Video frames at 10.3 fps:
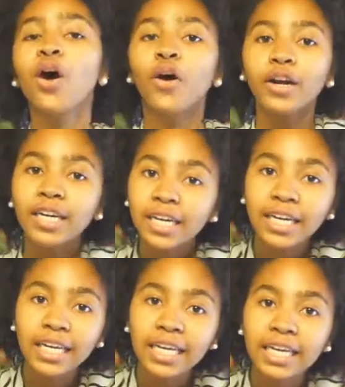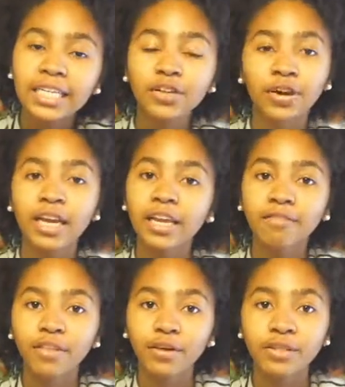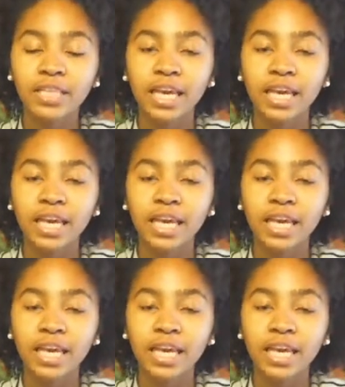or cookies or any of those